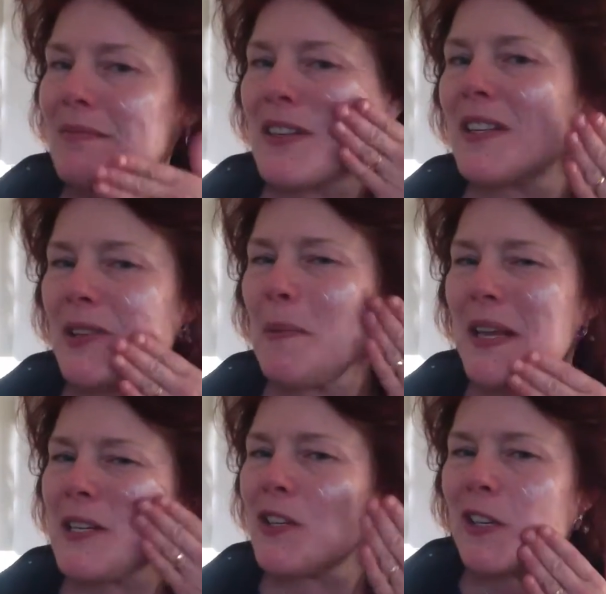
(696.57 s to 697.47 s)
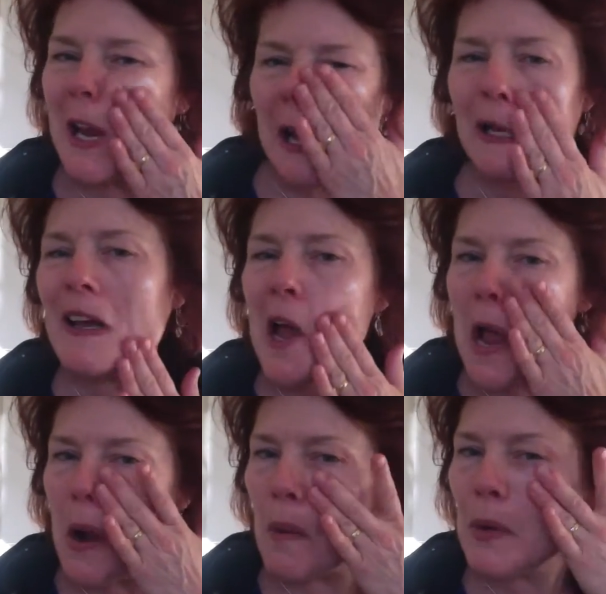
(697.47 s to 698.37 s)
Is this all made in China?
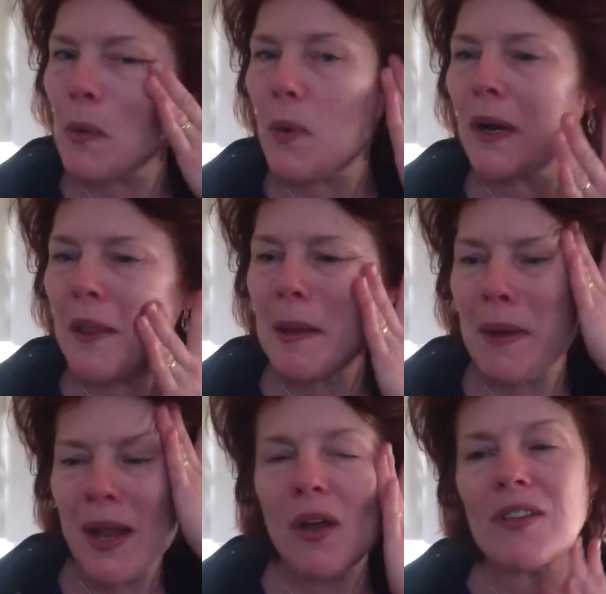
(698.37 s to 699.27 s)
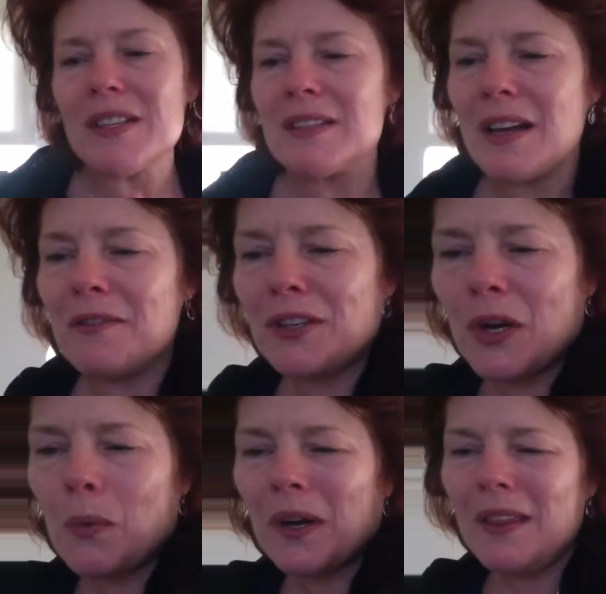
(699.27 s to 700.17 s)
I mean, where do they make all this stuff? You
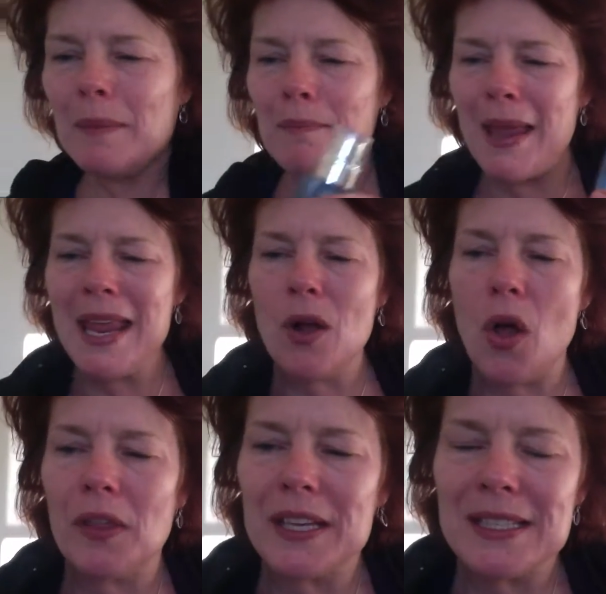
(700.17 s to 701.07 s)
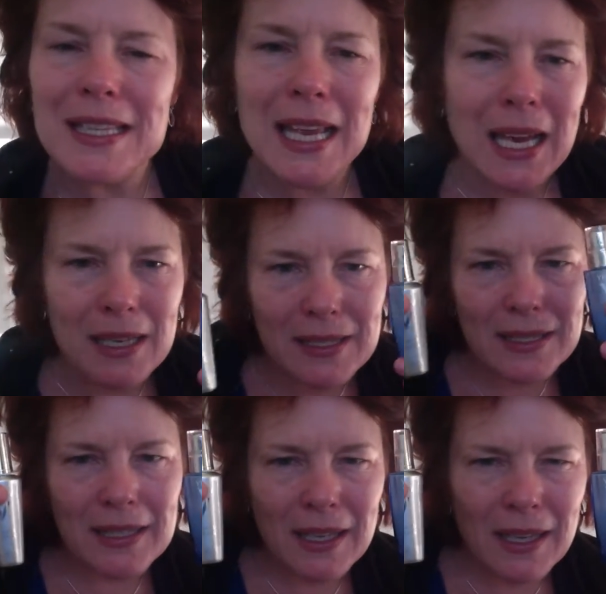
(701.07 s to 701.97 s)
know, where do they make all these things?